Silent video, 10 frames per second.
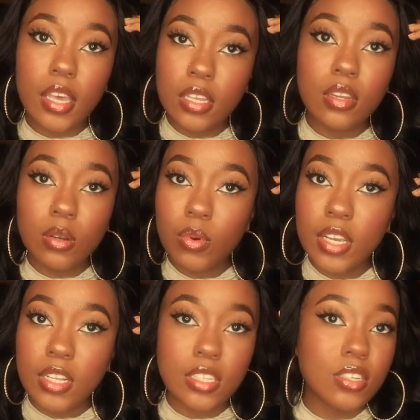ain't no
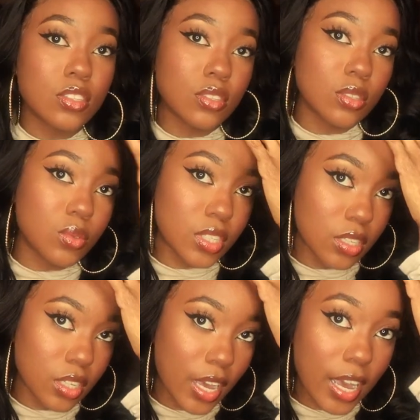way like there's no way
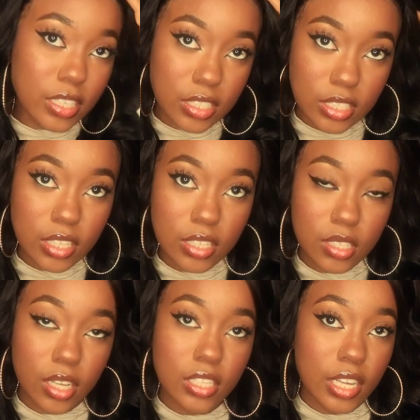that i did
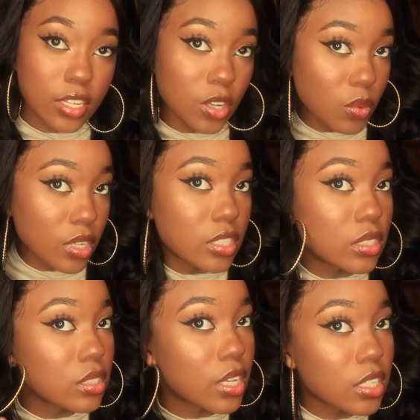this like ain't no way this
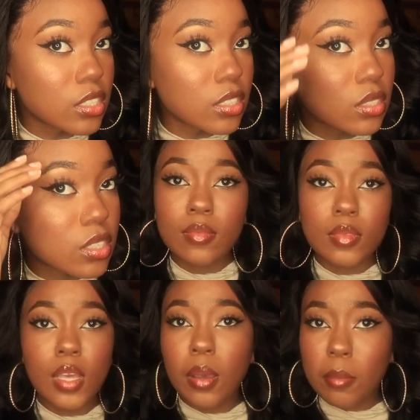look like this like
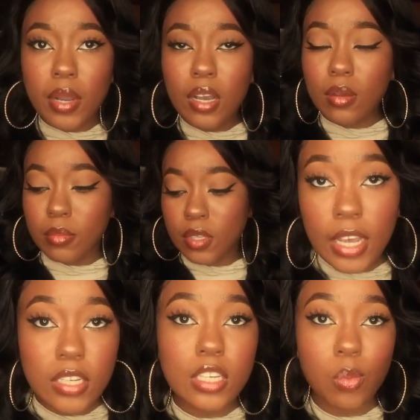wow
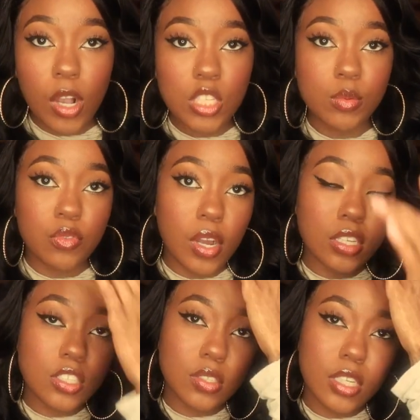i did wash before i
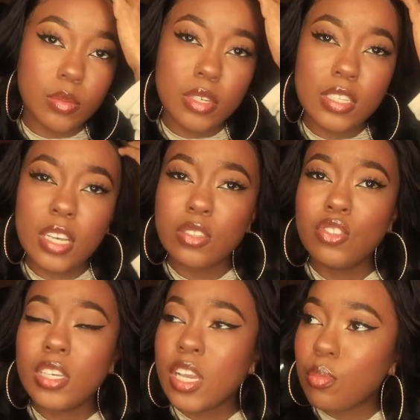install it because i
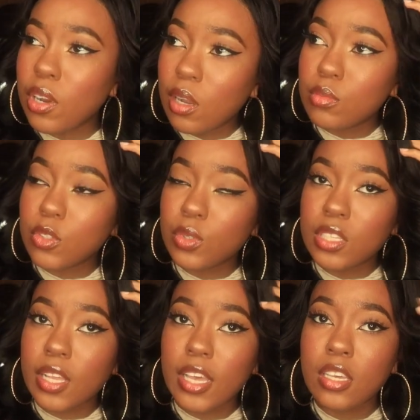usually have problems with
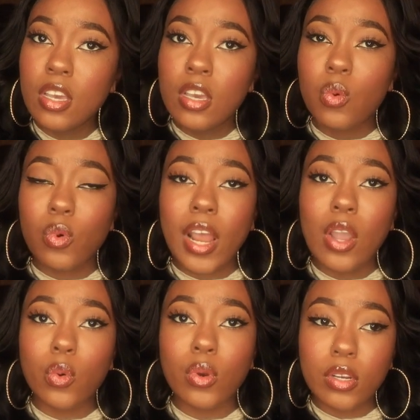like when i
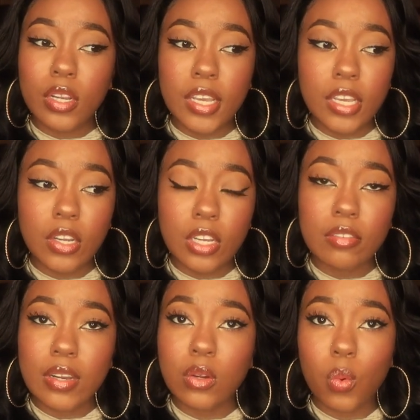order hair
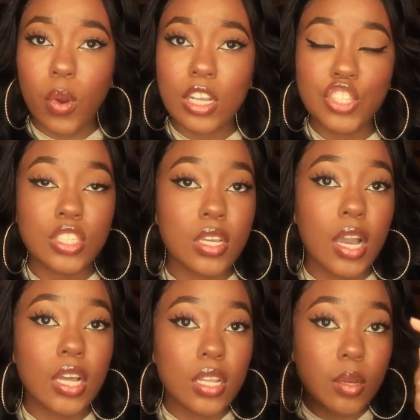if i don't wash it
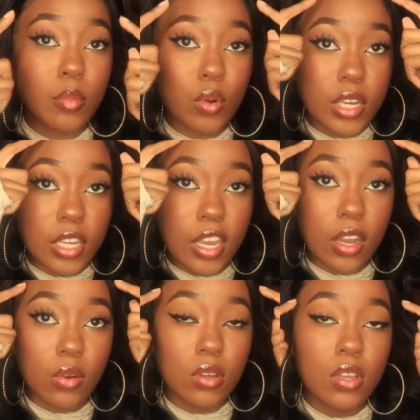i like break
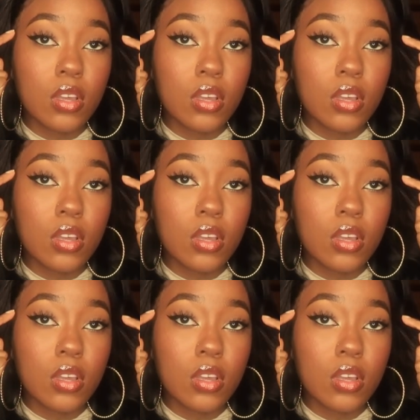out